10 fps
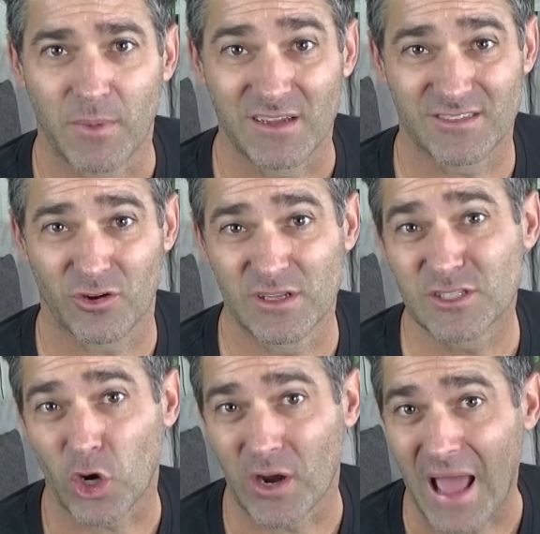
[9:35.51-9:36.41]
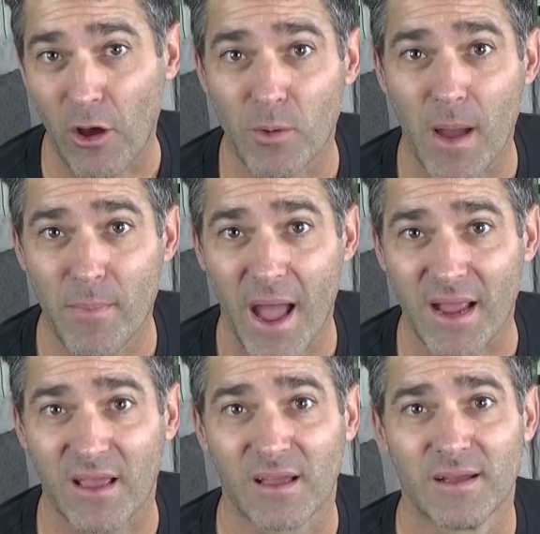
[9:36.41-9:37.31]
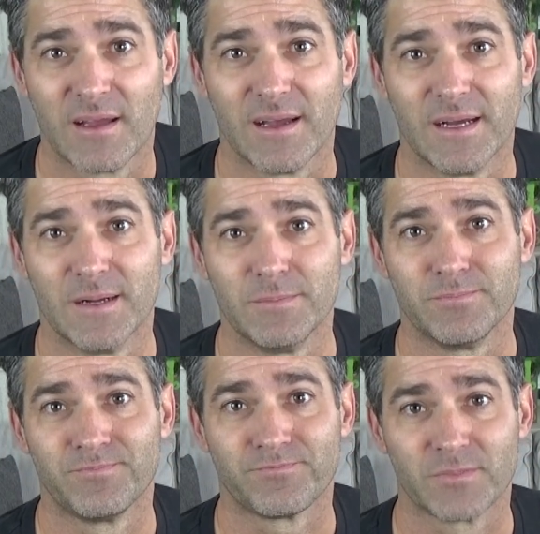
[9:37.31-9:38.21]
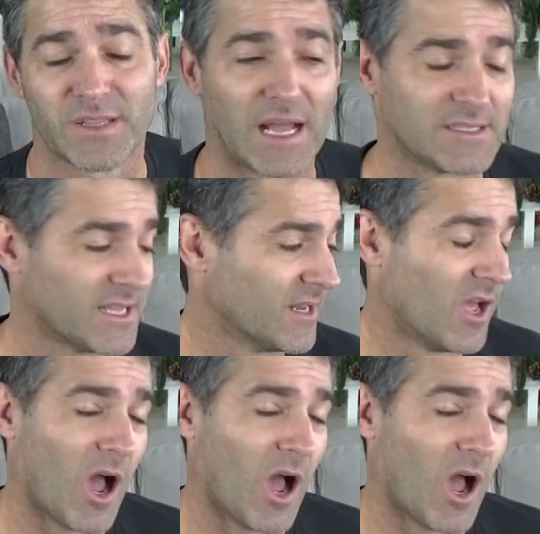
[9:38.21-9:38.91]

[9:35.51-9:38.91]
I certainly started out on my back, um, but that's it.